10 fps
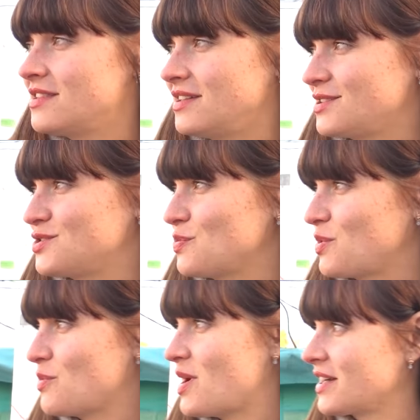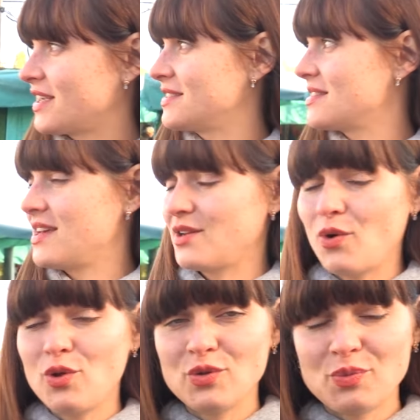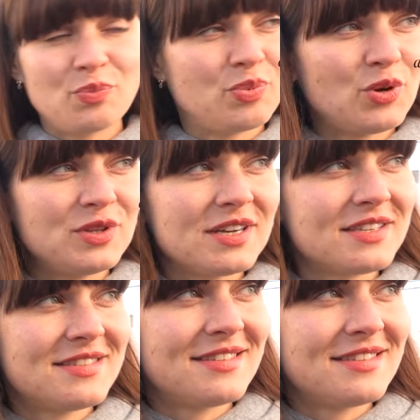than a supermarket, then all products